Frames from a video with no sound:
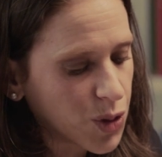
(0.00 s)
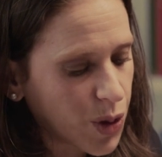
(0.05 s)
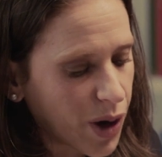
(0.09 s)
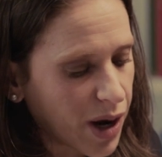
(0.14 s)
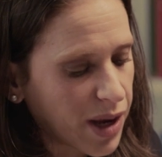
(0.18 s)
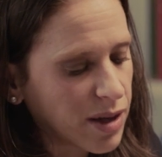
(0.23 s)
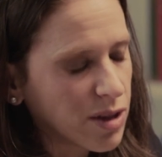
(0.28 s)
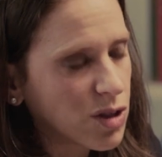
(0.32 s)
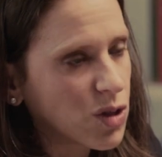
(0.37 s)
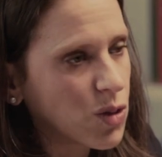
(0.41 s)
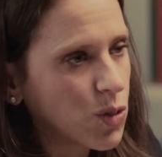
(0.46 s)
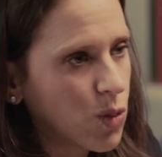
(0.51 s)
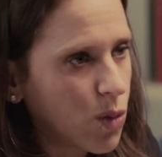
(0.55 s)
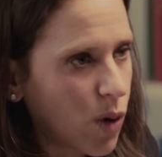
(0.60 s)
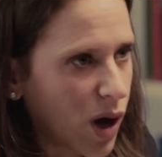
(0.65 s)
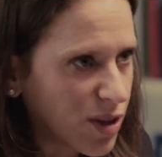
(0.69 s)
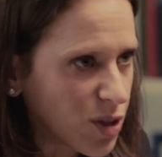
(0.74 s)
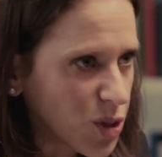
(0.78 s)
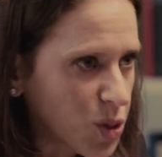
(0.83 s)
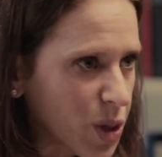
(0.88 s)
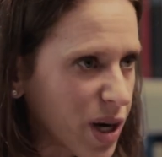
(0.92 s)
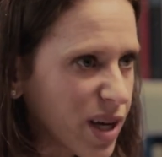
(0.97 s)
trying to
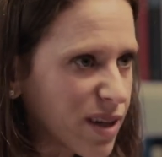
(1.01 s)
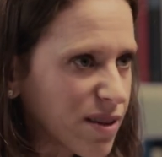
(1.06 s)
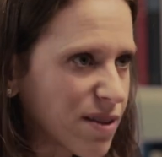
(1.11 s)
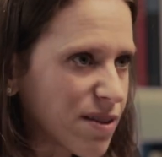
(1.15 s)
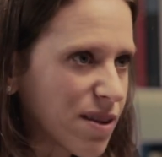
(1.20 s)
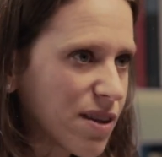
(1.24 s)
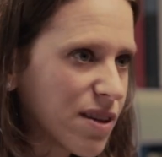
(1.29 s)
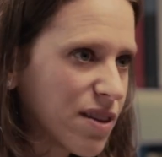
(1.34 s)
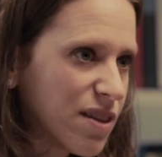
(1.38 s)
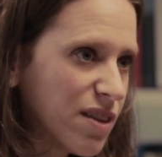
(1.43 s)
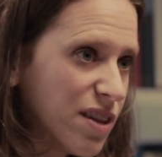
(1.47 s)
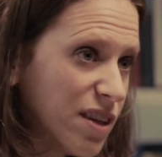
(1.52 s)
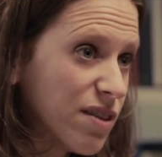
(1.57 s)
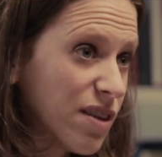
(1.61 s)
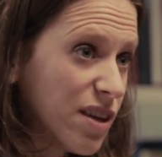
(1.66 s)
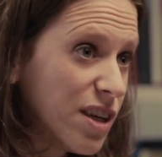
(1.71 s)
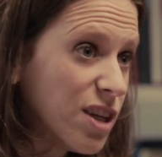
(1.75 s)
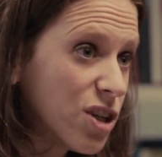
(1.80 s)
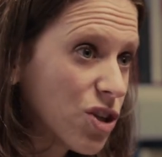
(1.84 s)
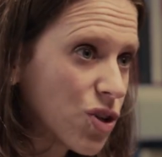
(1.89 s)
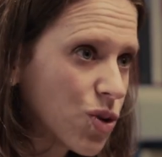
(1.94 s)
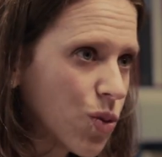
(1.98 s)
address this
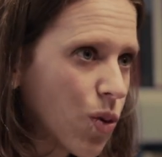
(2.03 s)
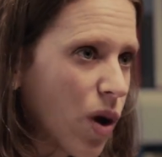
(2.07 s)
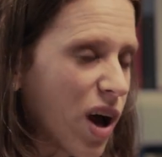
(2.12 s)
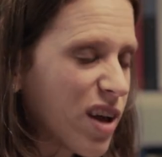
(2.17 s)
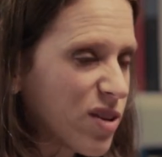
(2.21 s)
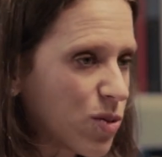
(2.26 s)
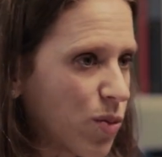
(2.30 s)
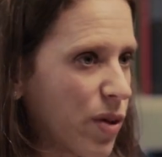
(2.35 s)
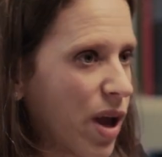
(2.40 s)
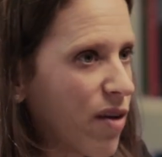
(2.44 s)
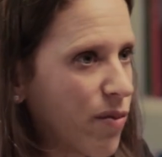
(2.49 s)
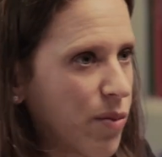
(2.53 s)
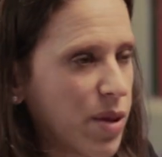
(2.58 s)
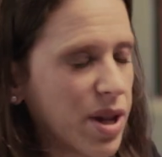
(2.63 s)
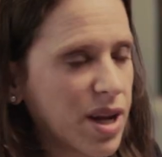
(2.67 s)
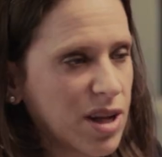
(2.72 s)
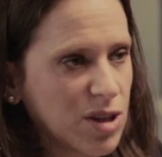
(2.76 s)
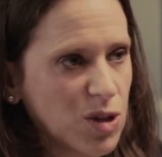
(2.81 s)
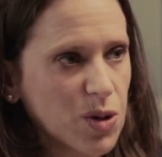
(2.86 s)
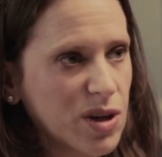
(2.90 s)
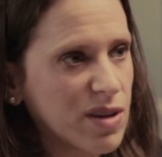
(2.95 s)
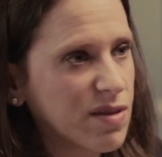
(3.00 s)
issue as we have
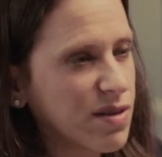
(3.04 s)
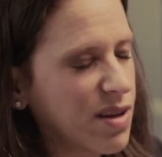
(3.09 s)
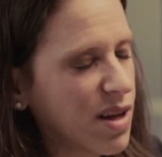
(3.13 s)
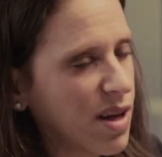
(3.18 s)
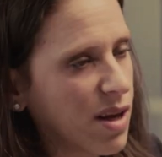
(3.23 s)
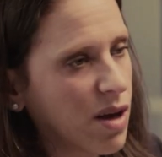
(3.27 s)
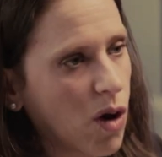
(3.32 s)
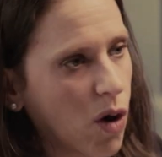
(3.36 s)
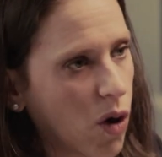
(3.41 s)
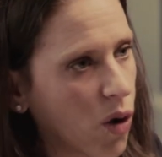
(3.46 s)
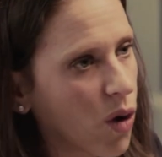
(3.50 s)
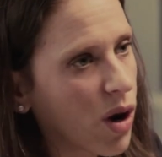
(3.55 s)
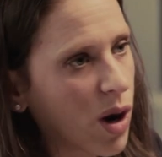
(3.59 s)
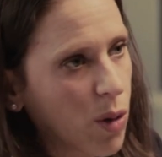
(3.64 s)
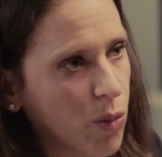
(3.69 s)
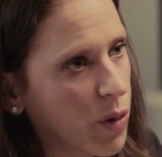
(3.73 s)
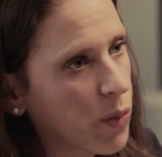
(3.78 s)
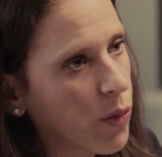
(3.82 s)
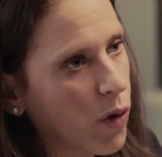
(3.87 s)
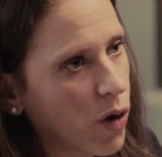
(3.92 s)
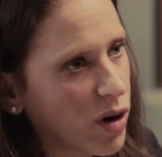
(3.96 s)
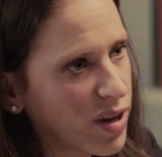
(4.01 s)
been addressing all
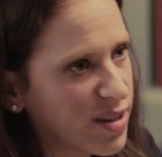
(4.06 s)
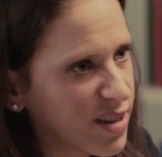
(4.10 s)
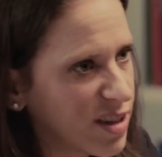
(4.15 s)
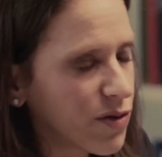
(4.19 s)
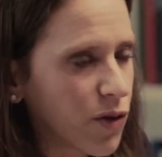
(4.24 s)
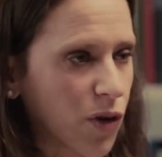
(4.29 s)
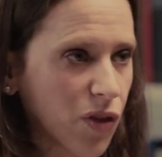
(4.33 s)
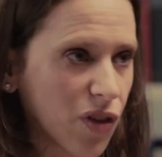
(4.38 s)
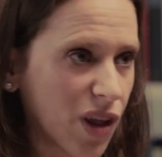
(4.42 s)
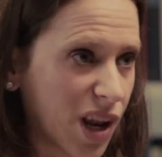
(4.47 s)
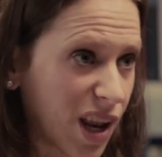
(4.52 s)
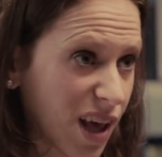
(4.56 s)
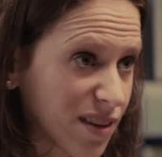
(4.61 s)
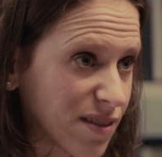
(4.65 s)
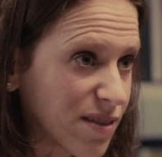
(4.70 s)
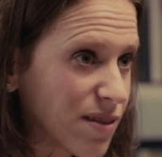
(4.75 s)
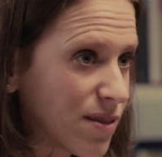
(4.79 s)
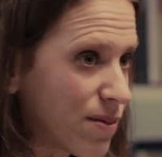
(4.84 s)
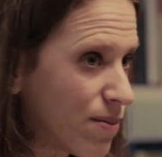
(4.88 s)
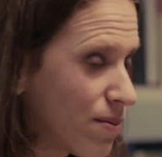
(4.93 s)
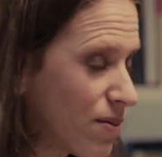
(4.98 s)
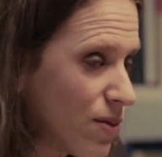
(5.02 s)
our policies for the
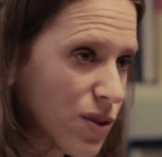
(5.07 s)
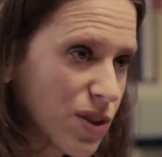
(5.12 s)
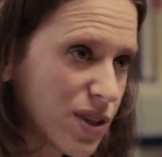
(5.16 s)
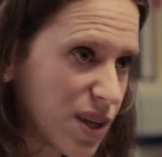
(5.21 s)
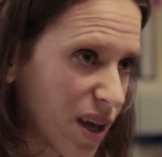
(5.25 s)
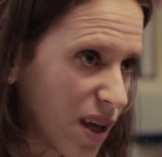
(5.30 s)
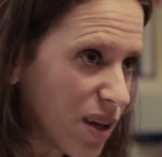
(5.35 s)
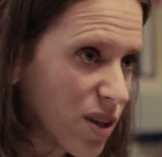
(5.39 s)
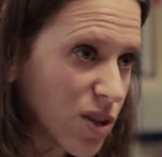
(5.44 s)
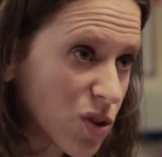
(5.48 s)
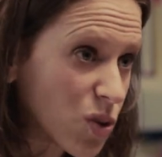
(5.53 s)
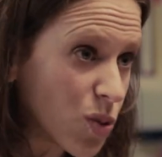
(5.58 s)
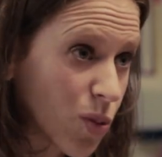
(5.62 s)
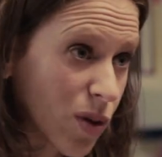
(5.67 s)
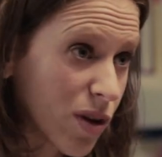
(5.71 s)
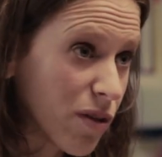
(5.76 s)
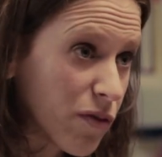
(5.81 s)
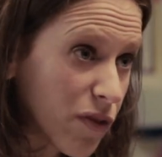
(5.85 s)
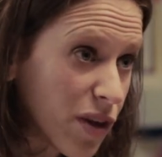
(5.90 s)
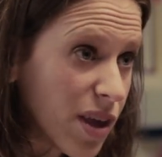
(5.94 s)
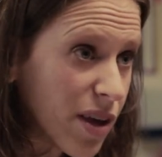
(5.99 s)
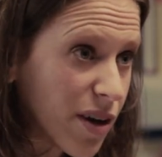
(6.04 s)
last ten,
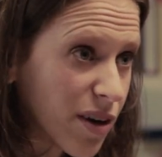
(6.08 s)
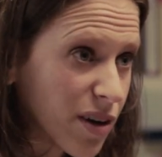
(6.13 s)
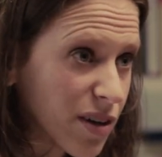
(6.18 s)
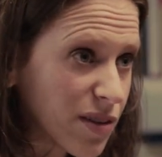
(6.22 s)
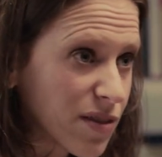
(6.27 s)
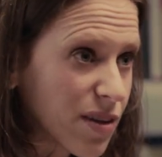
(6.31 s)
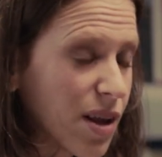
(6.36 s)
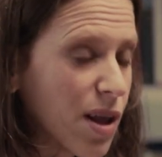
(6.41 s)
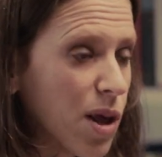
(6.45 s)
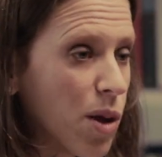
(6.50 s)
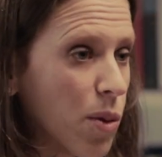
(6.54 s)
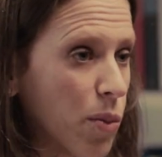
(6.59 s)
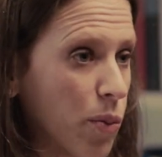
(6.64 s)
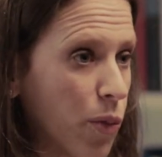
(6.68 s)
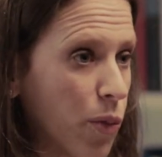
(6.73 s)
twelve years,